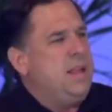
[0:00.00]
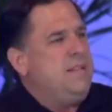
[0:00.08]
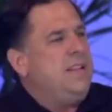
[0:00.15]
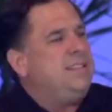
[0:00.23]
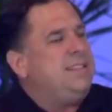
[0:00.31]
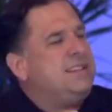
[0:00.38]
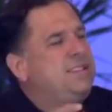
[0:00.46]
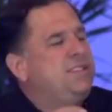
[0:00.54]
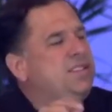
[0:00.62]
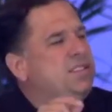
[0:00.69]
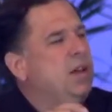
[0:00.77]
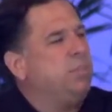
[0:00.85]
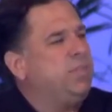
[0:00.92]
that this is
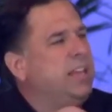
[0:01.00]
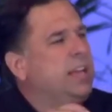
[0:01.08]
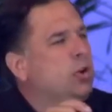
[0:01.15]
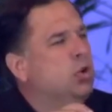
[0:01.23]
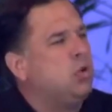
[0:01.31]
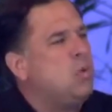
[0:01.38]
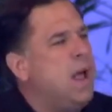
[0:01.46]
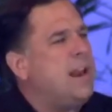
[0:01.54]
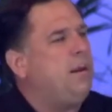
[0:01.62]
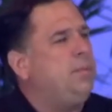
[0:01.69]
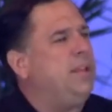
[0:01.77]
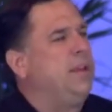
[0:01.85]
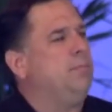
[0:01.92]
something
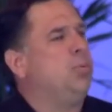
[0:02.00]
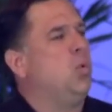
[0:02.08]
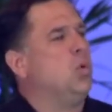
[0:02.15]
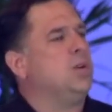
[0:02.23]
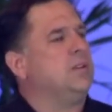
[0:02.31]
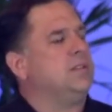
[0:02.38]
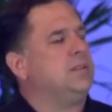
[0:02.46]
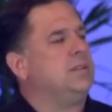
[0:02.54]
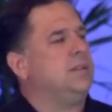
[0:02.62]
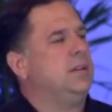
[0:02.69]
incredibly important.